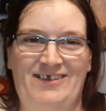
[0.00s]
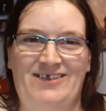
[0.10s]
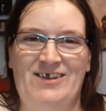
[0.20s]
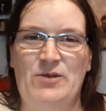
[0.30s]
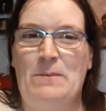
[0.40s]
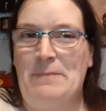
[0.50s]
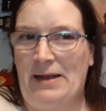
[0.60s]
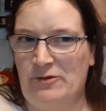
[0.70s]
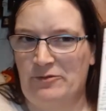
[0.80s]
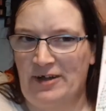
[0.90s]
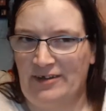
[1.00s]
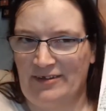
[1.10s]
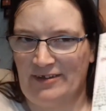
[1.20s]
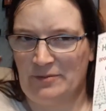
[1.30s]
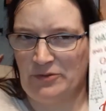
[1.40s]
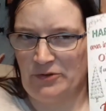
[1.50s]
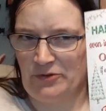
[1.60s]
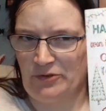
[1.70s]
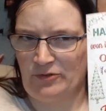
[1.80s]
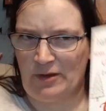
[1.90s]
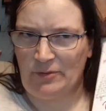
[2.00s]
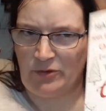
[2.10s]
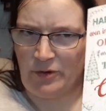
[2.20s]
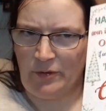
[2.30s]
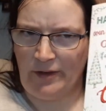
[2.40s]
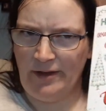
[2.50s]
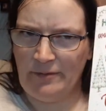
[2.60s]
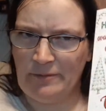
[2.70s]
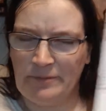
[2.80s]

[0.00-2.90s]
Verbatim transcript: So paraphrasing Dumbledore's famous quote there.